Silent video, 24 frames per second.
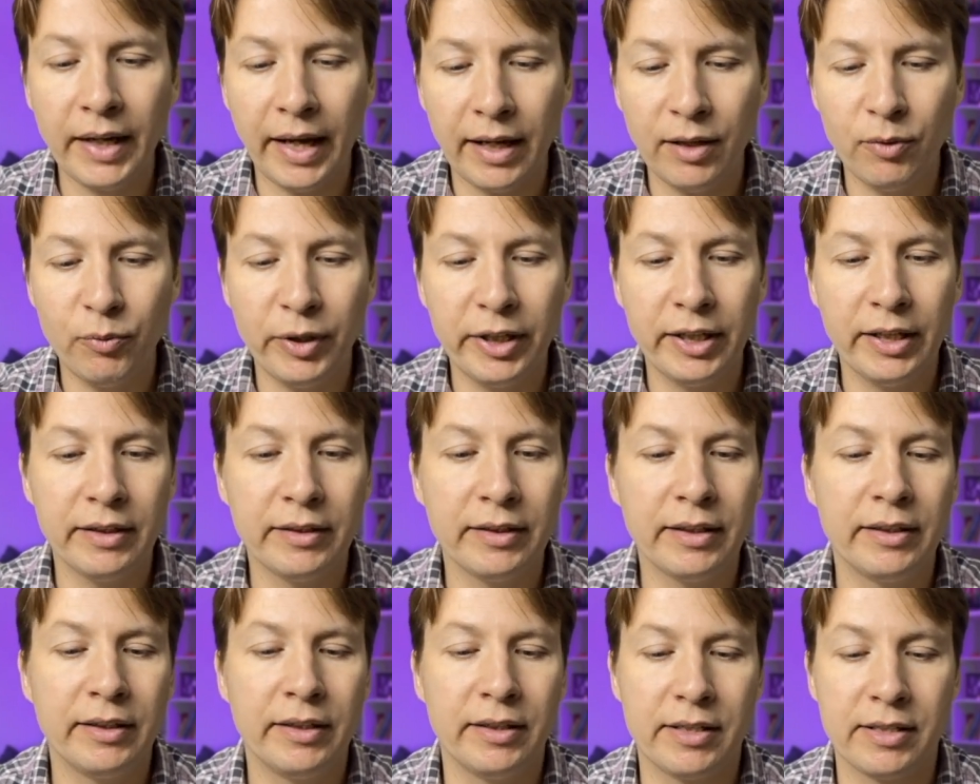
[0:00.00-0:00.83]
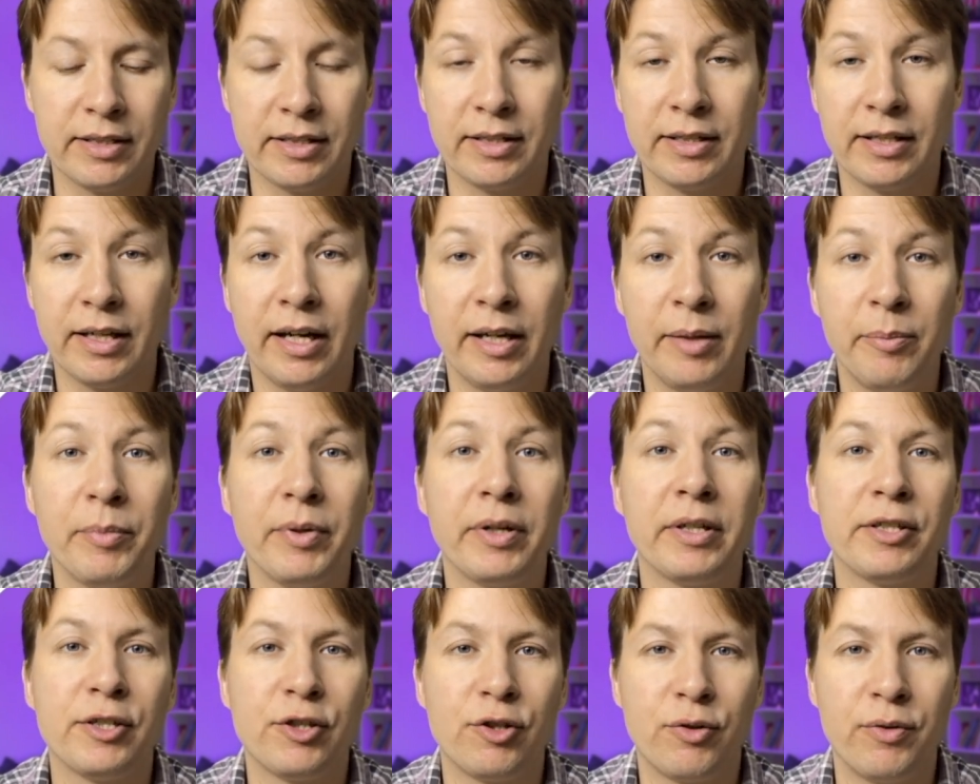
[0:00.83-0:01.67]
and we get that it's type
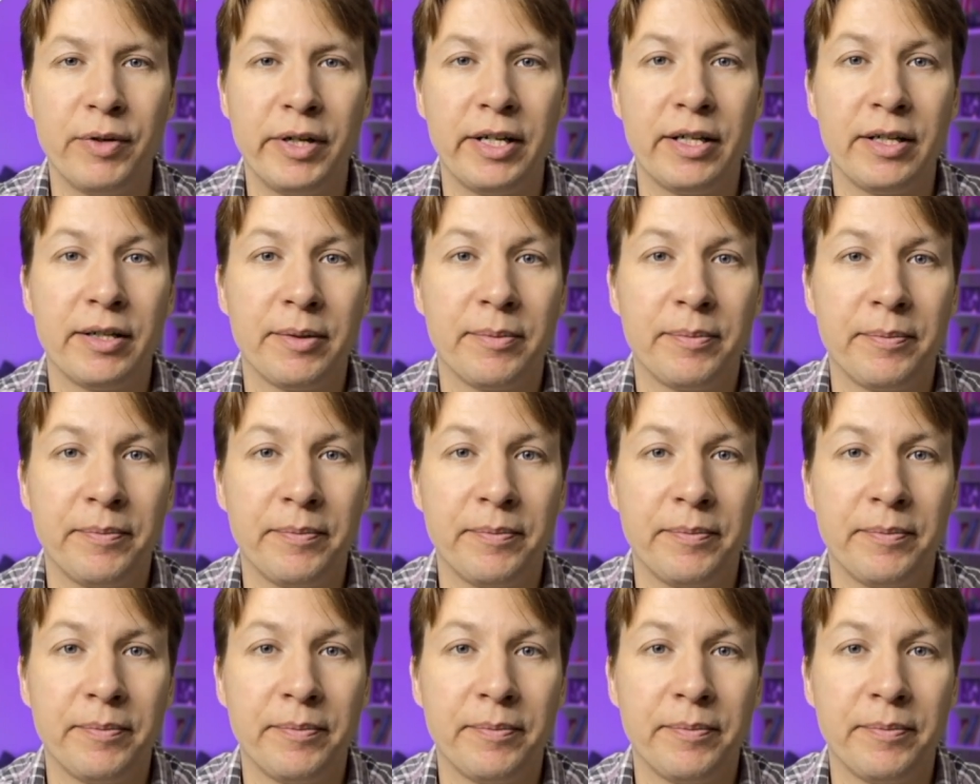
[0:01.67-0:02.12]
string.